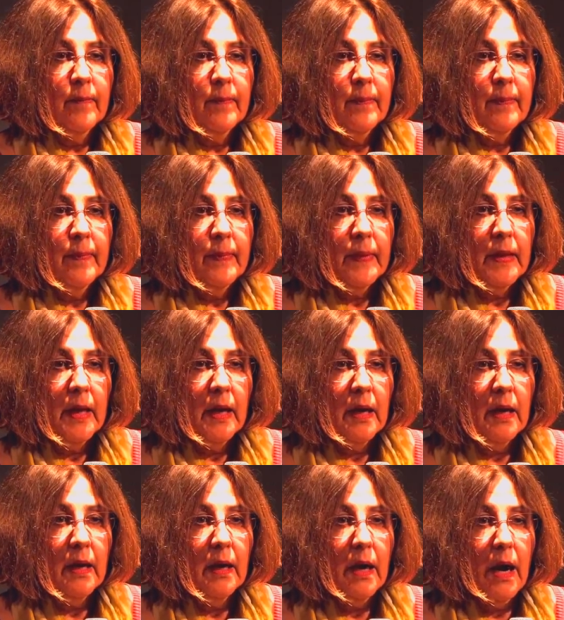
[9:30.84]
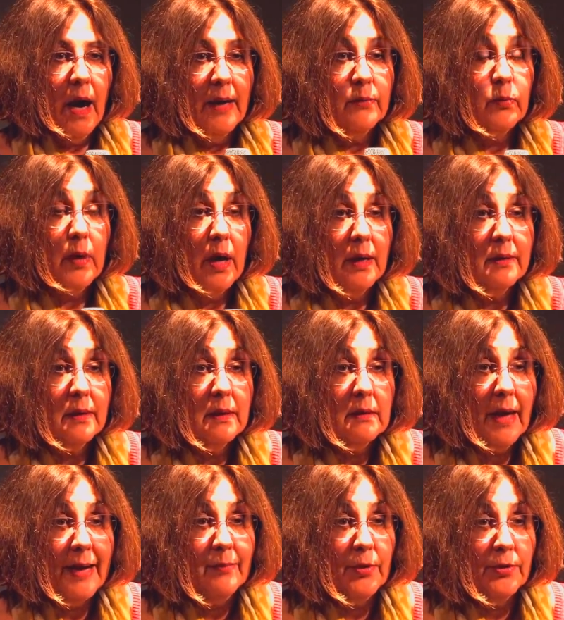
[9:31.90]
She's the big time. On
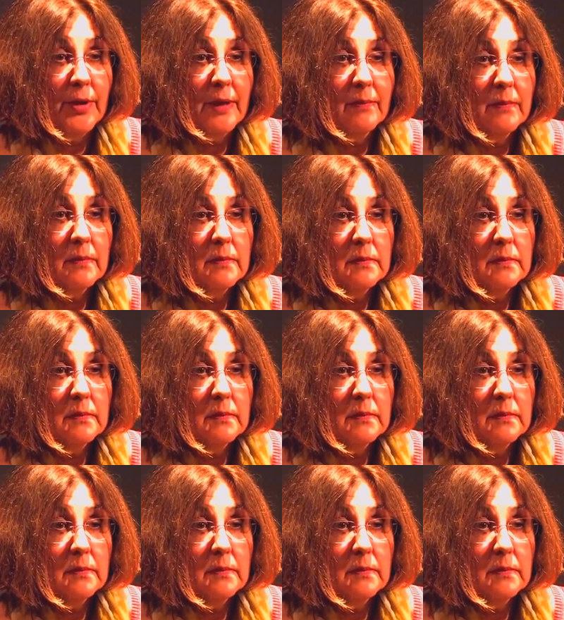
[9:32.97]
high burnup?